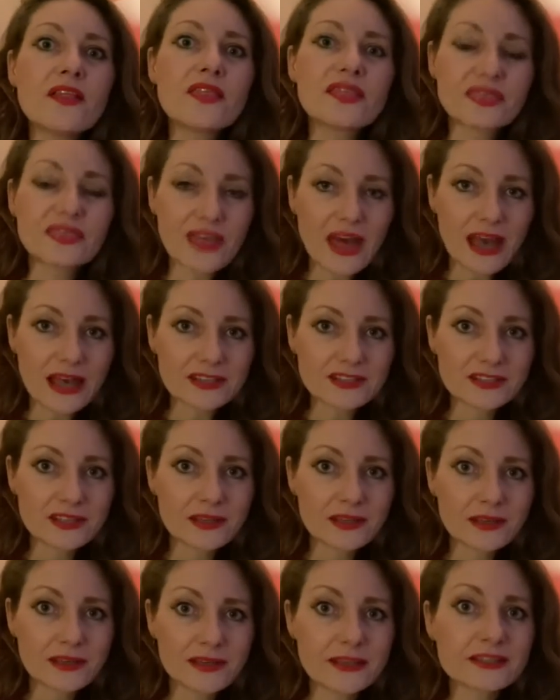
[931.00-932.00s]
that
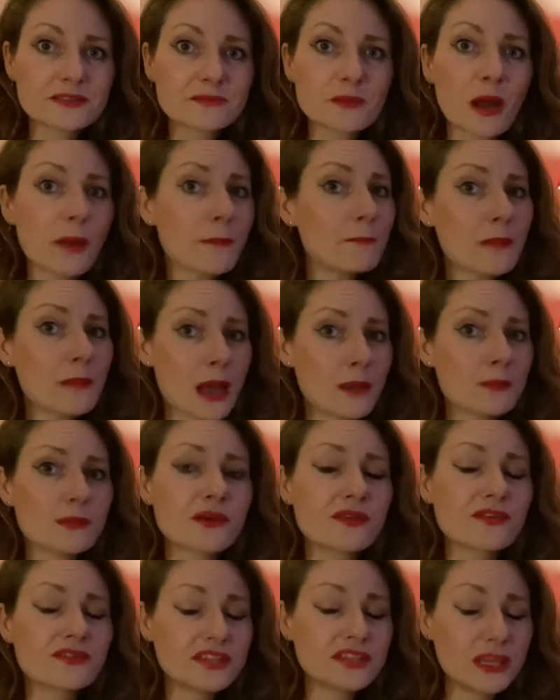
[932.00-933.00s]
is my
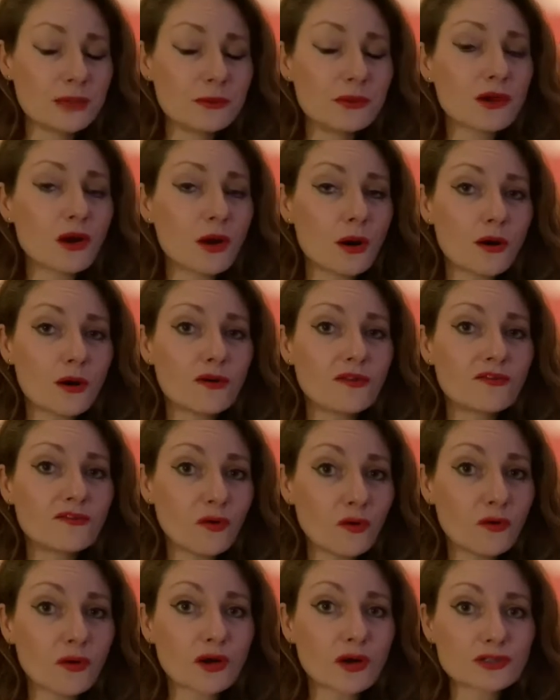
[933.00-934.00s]
mammoth TBR
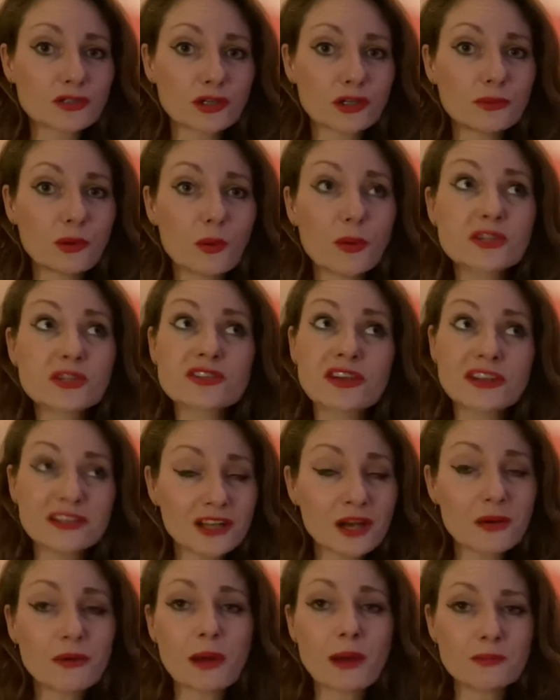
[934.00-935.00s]
for October, which I
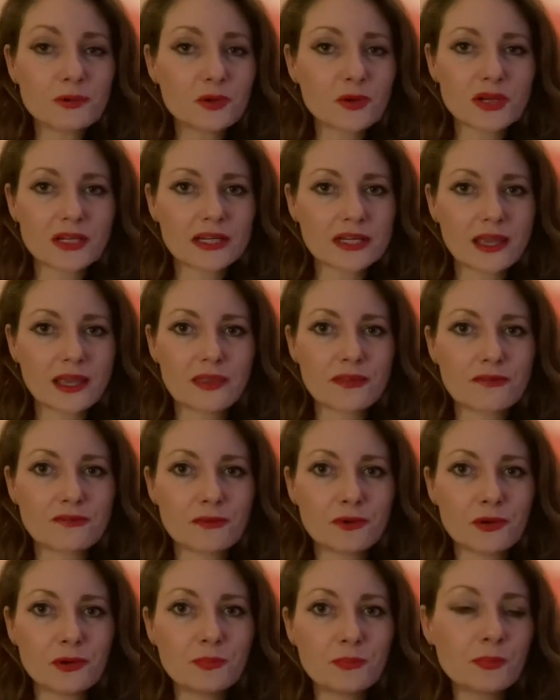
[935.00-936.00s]
know I'm not going to get
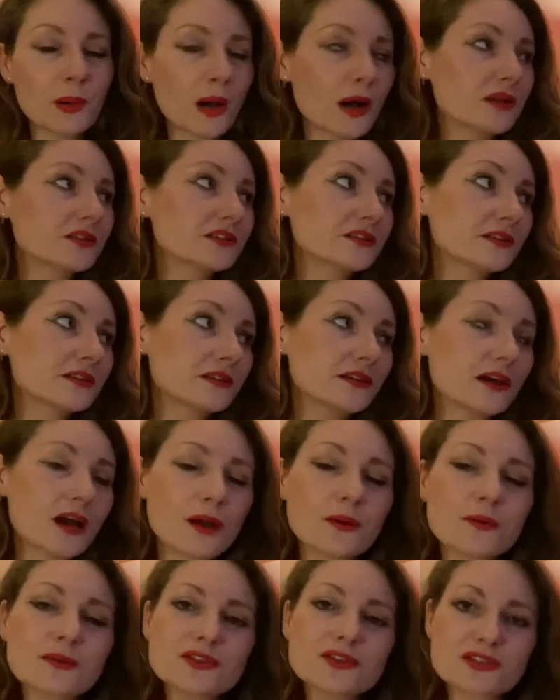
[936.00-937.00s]
through, but I
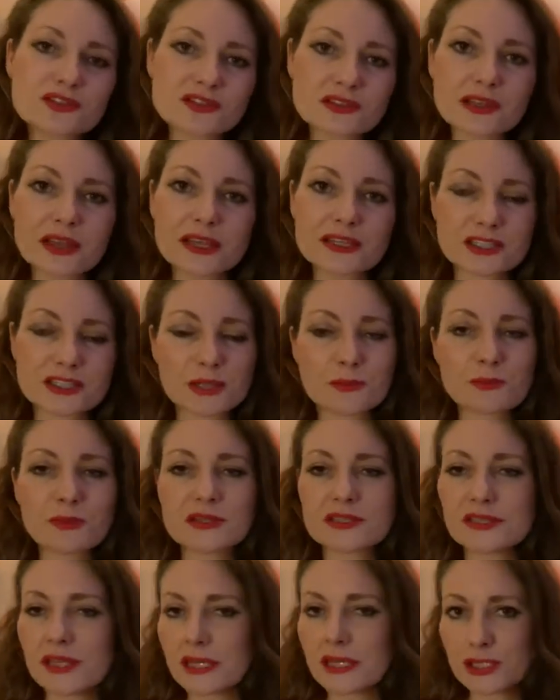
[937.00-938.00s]
would just like to
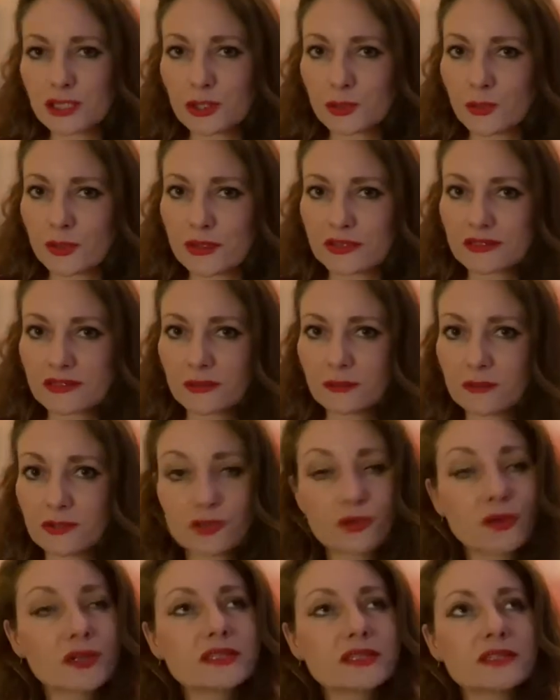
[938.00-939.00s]
present you with some
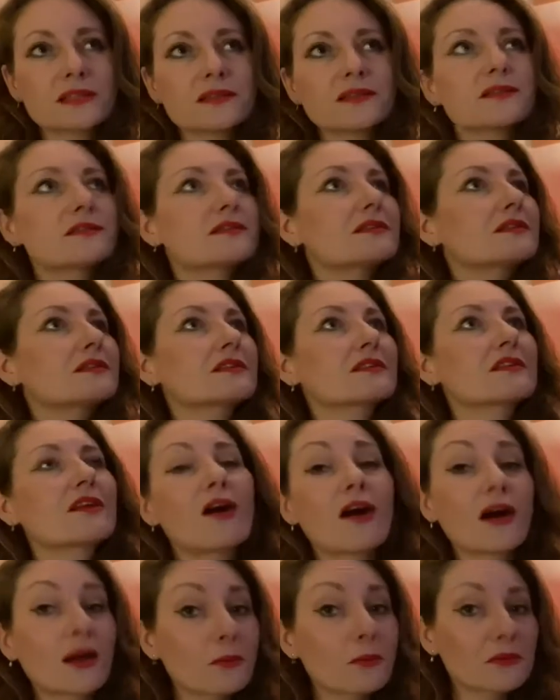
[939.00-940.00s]
choices that
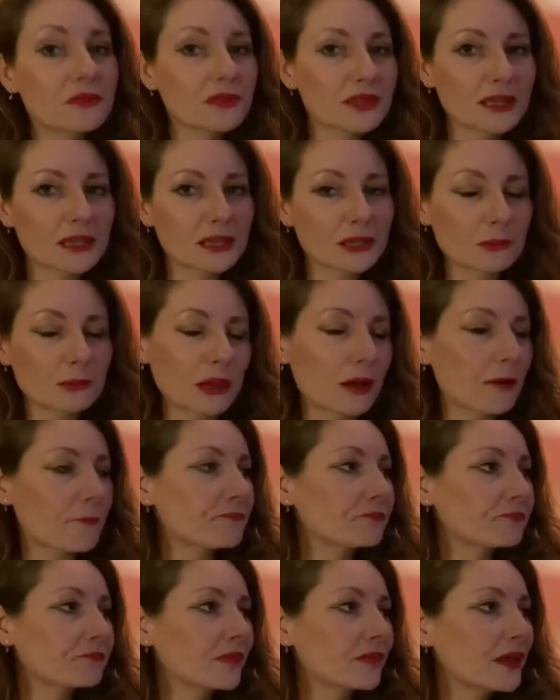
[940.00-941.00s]
I am thinking about.
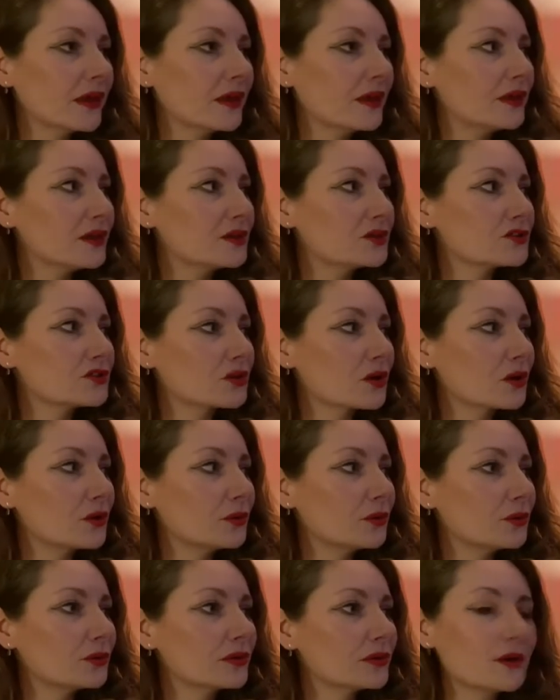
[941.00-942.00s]

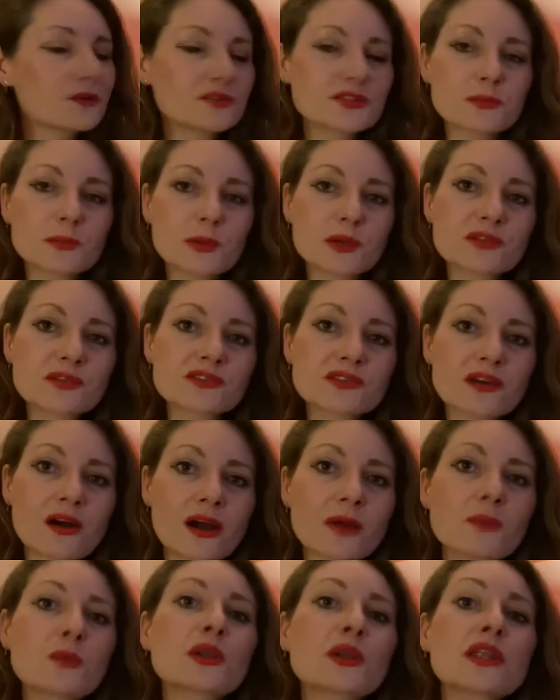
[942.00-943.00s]
So those are the books that I
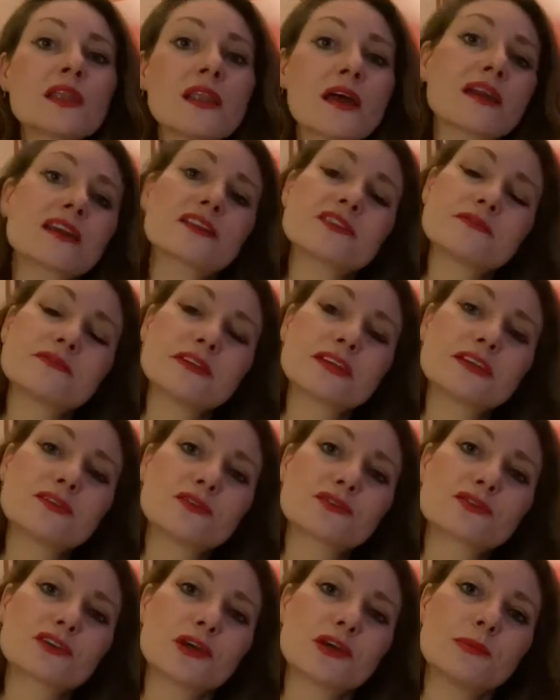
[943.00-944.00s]
would like to read in
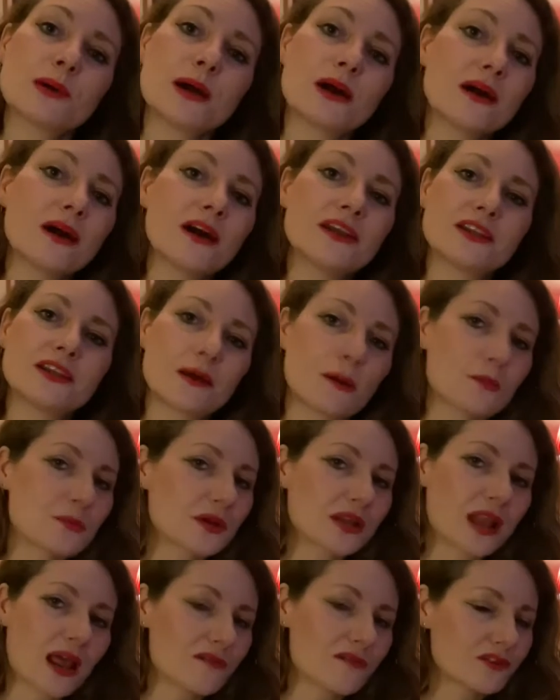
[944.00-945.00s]
October. I know I'm not
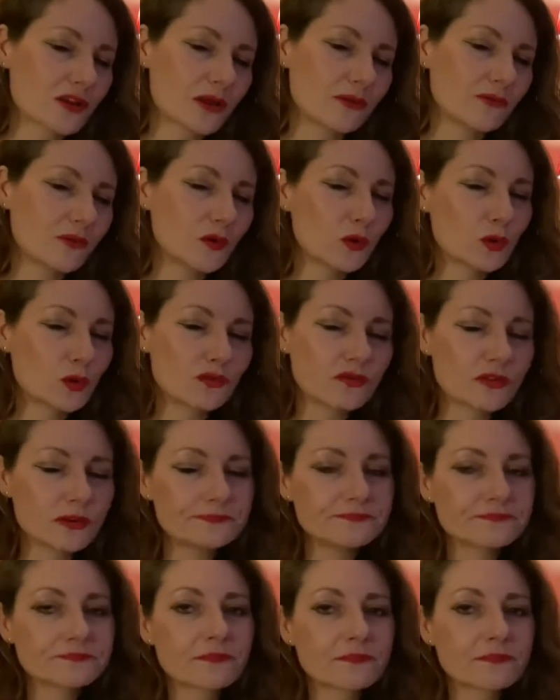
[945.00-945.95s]
going to have time for all of them.